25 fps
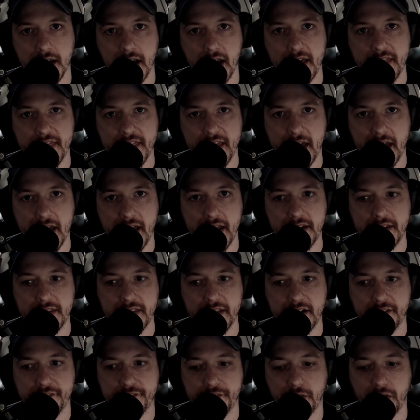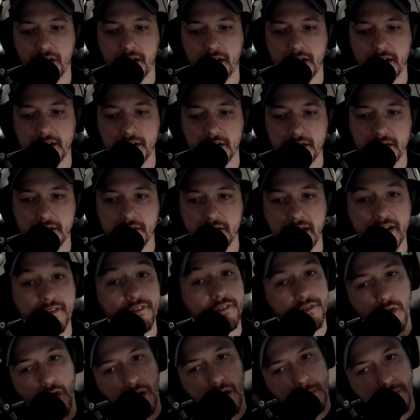And then therefore,
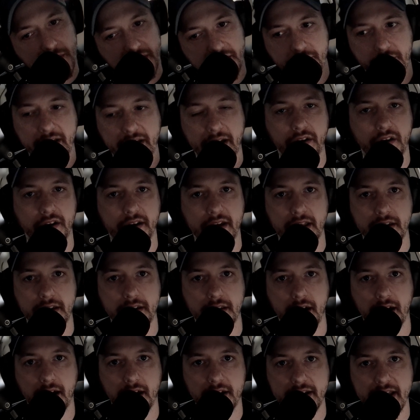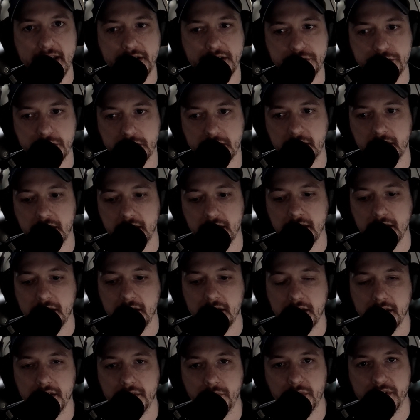like normally when I look at nature,
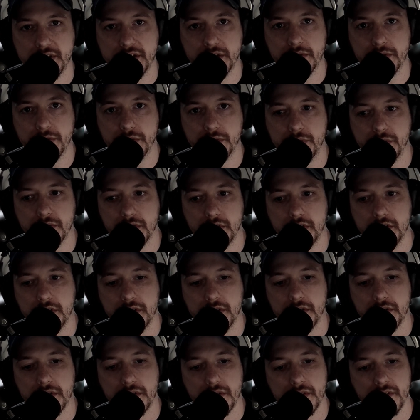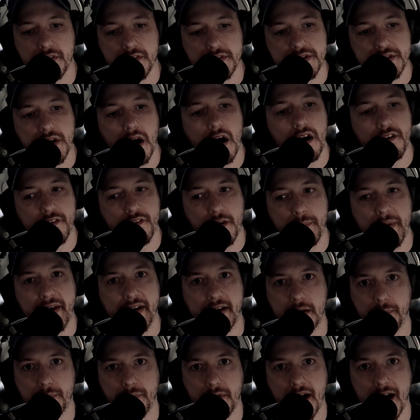when you solve a
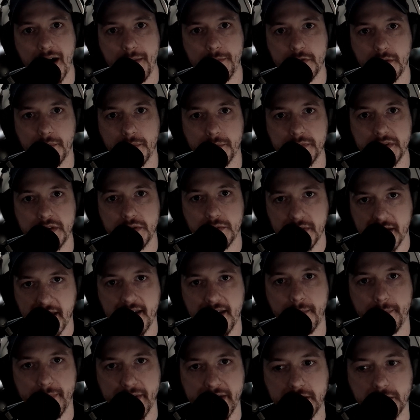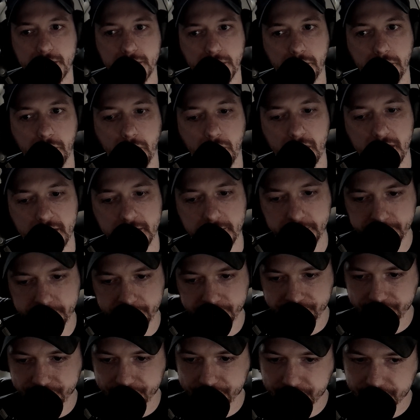bigger problem, you get a bigger reward.
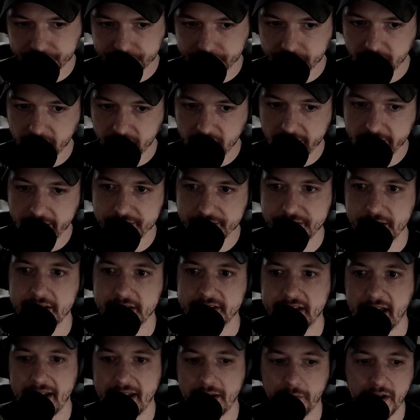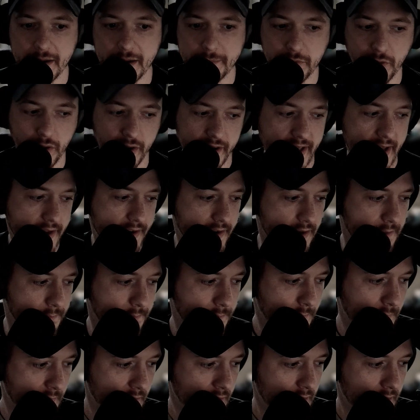So that's kind of where I'm going at here.